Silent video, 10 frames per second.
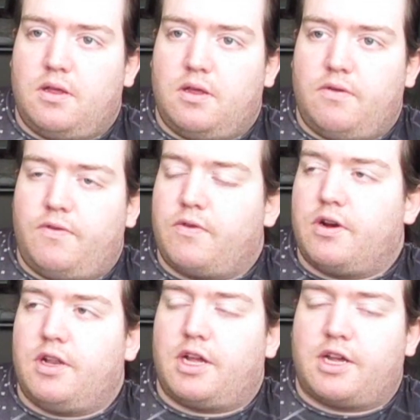if you've
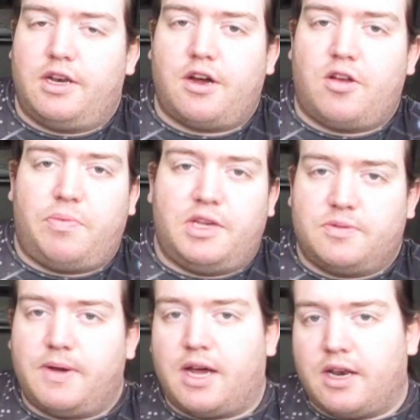got like a 9-piece
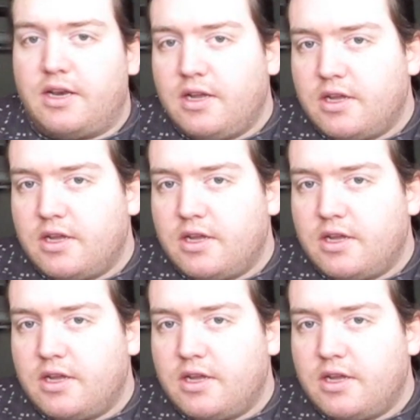band,